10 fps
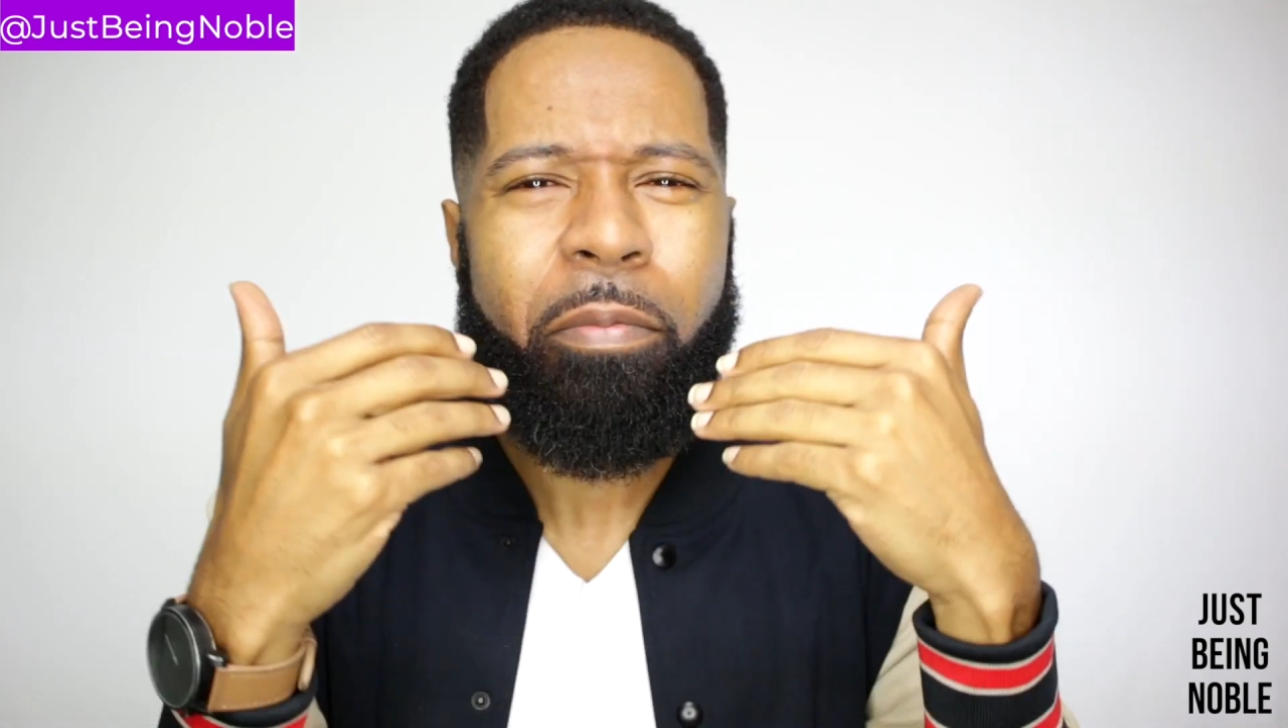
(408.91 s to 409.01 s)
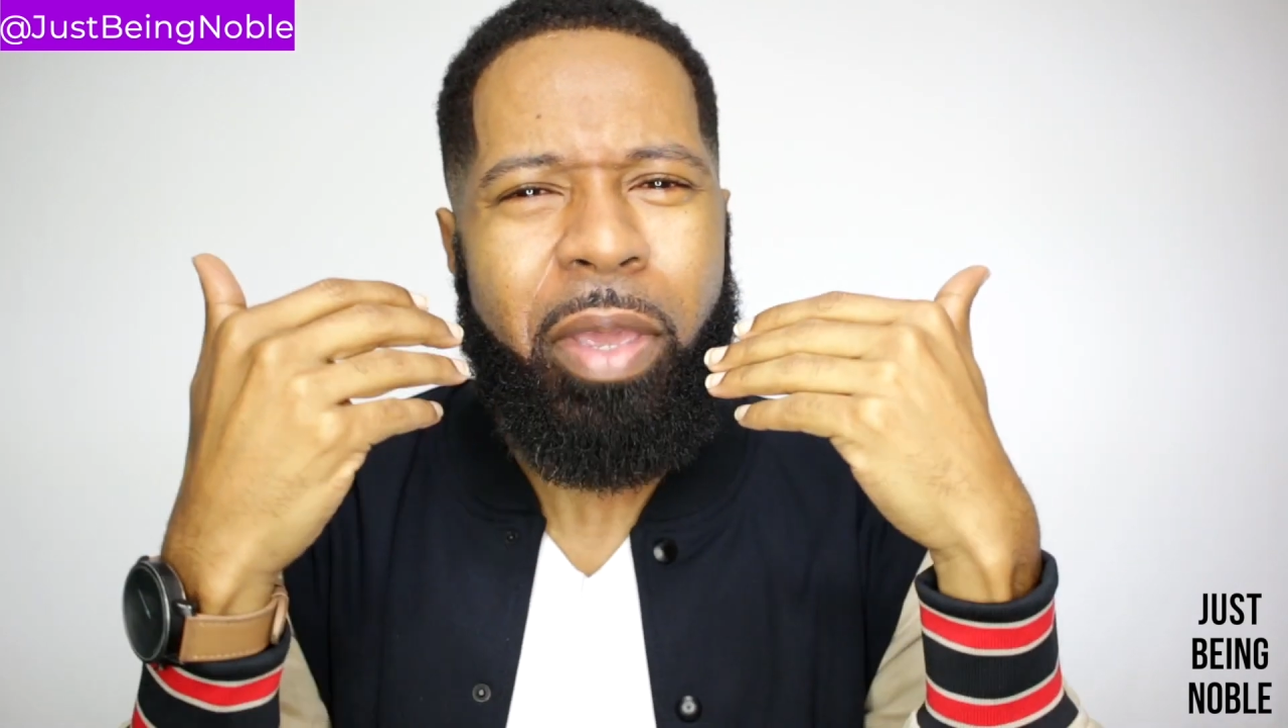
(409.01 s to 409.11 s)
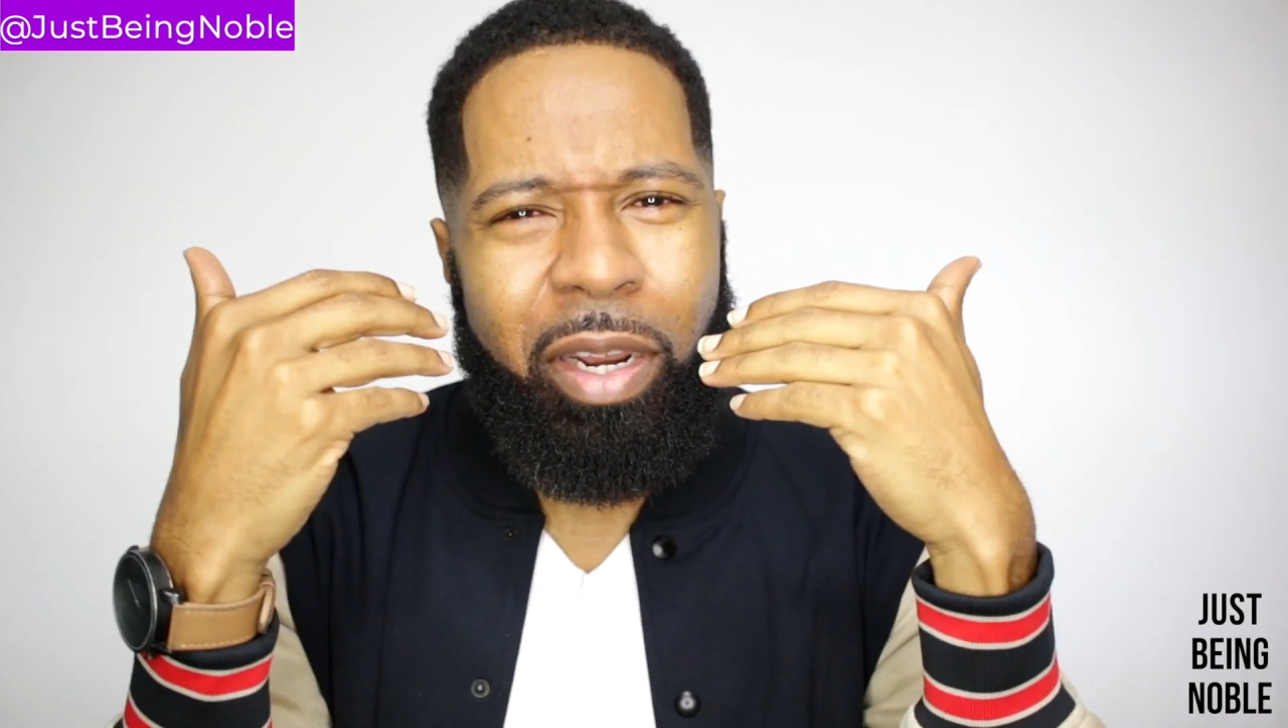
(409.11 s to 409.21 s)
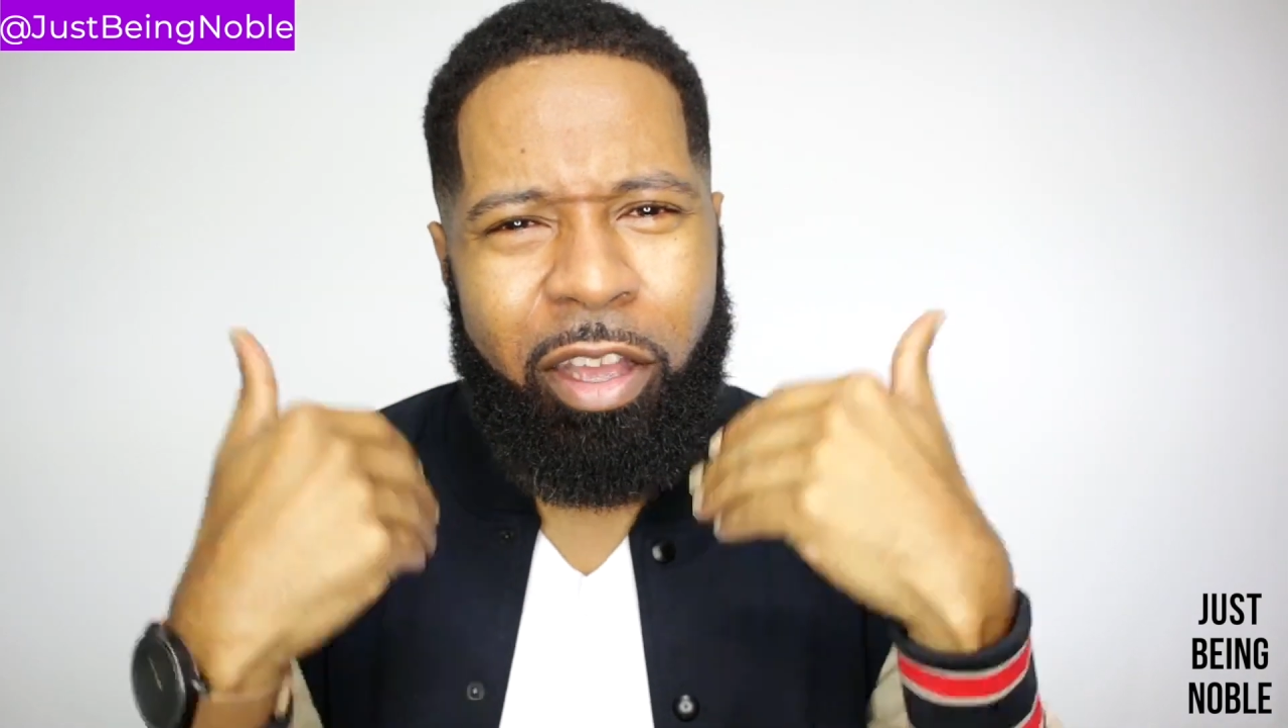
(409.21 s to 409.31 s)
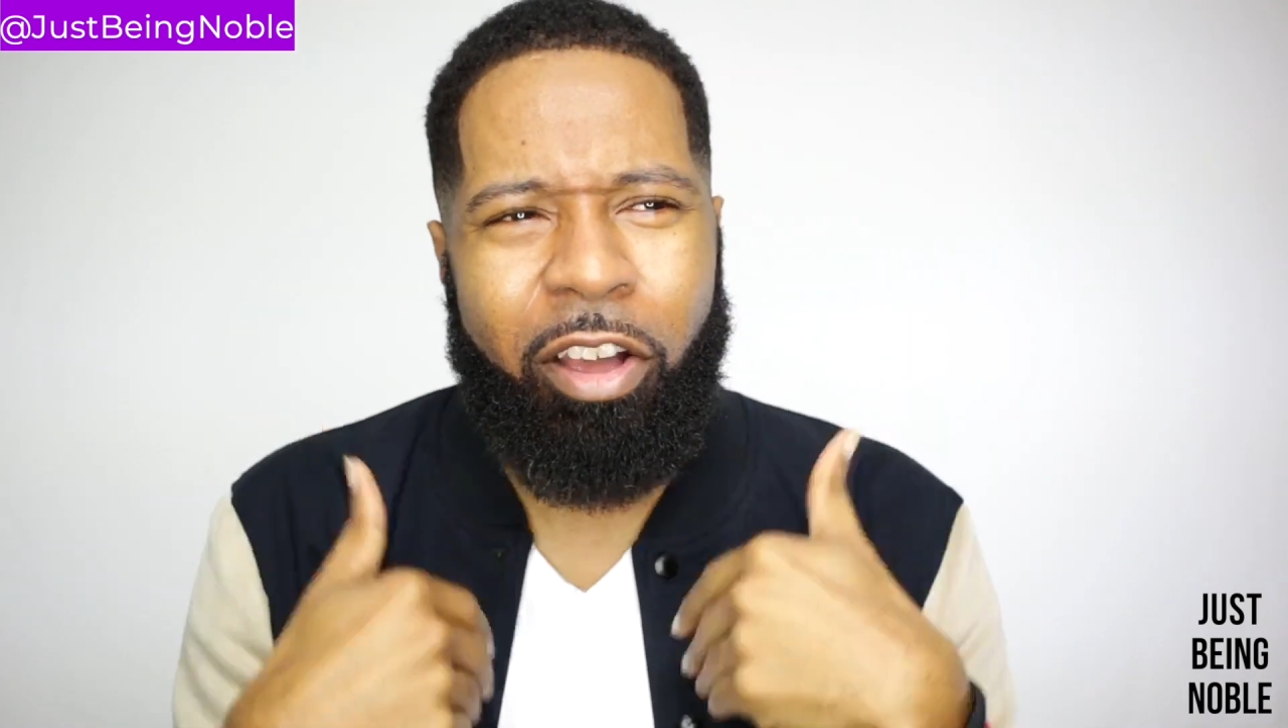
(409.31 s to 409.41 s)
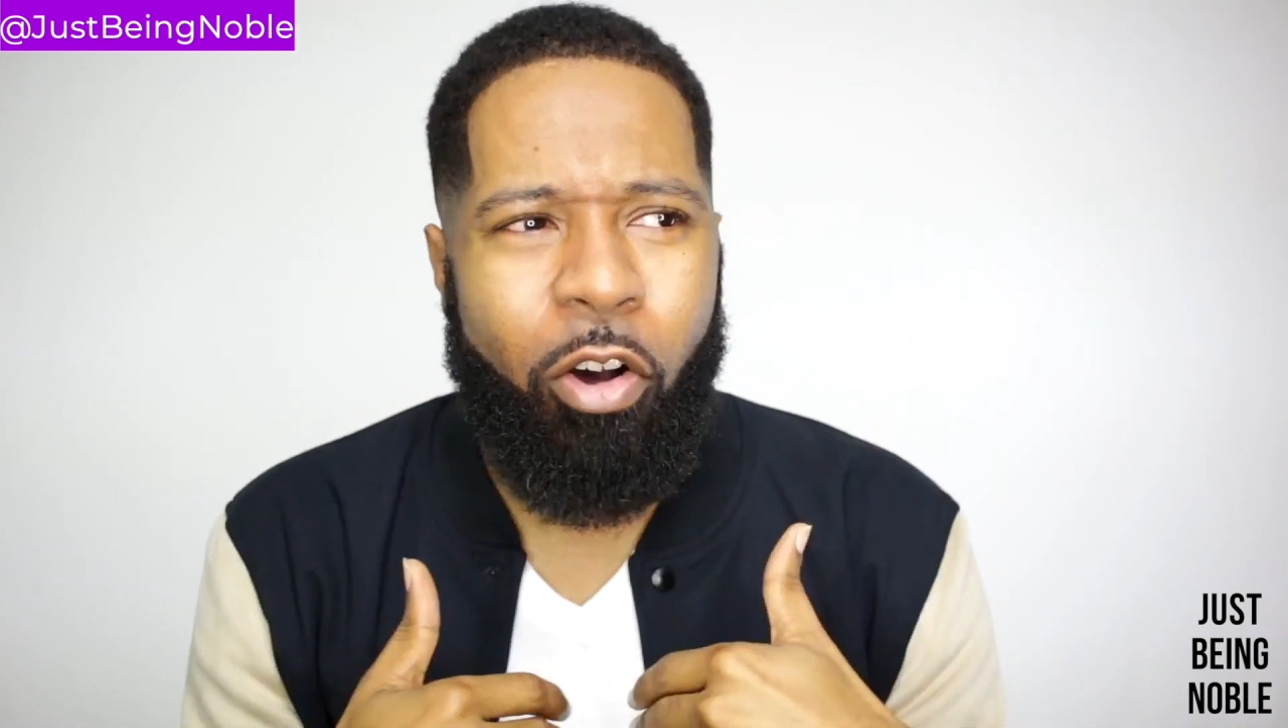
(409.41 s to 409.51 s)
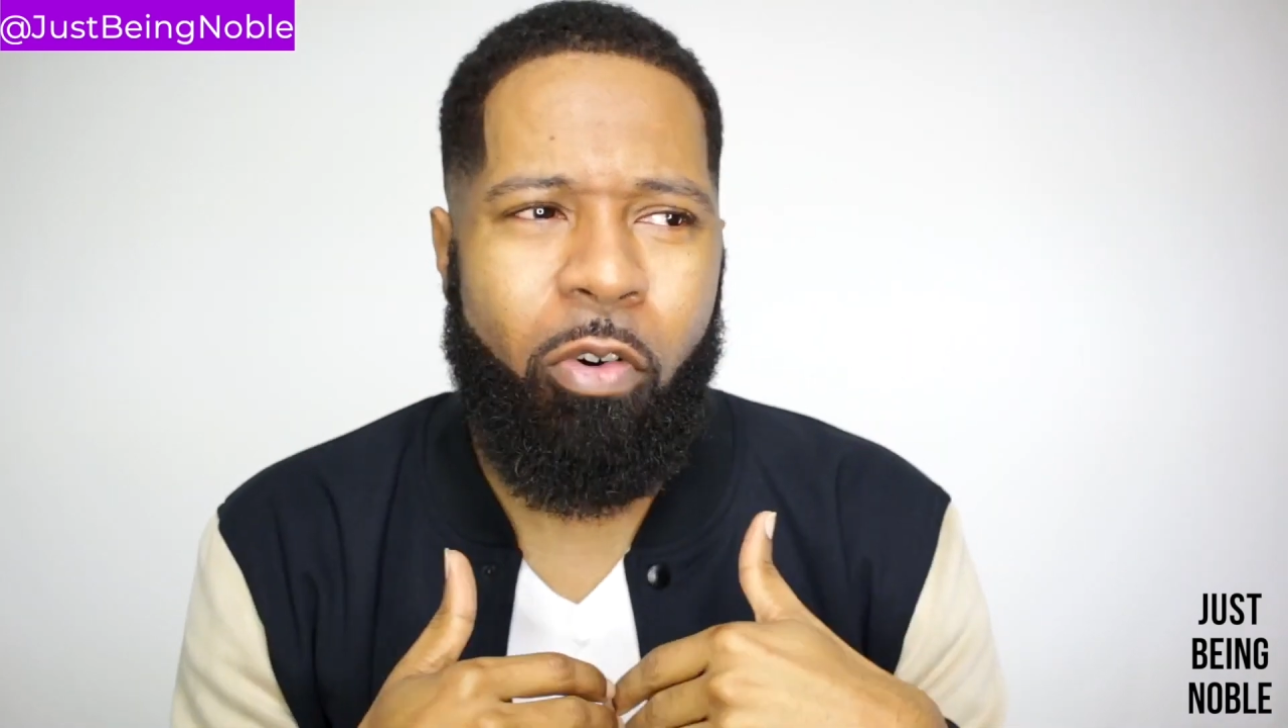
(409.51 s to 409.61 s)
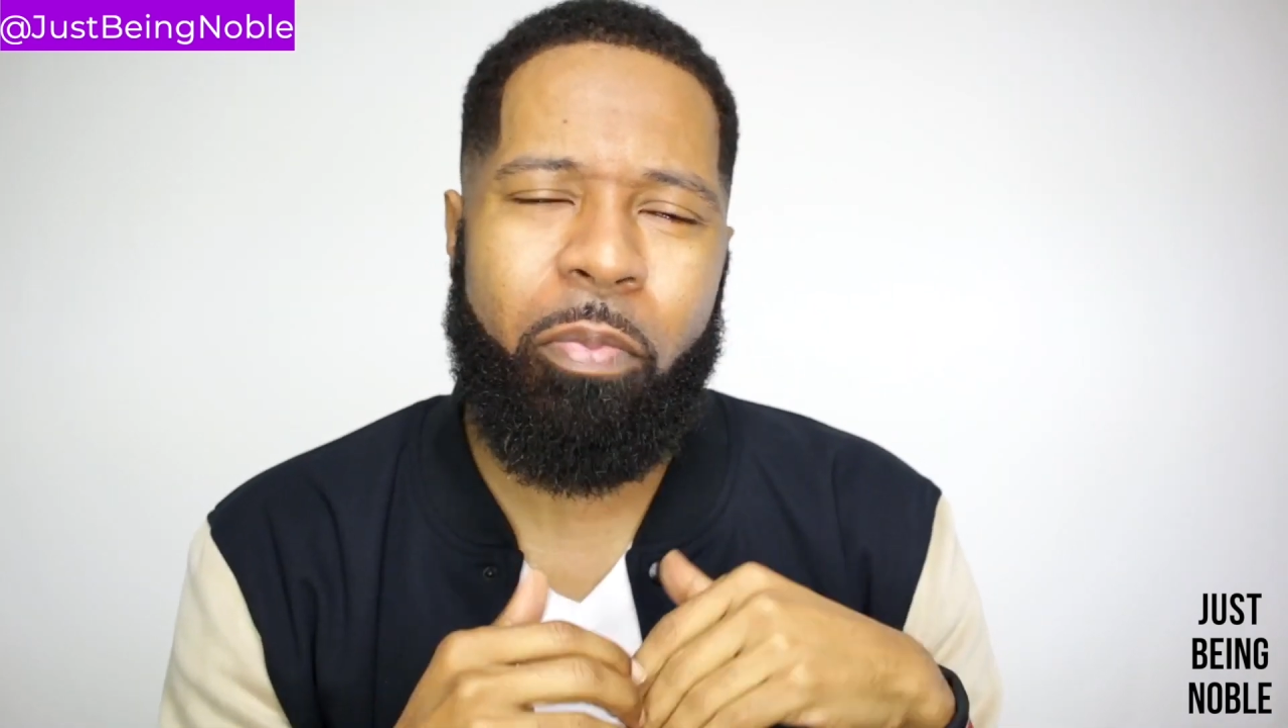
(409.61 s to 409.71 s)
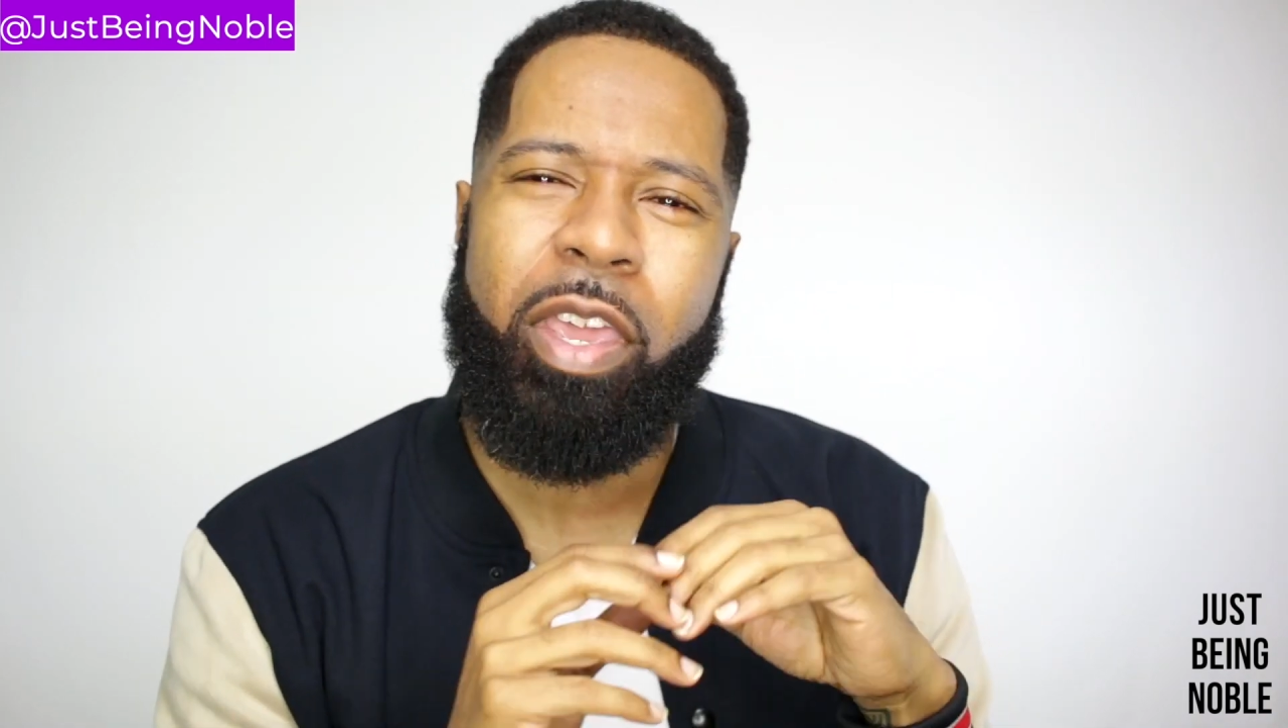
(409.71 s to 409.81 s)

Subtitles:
for me to go and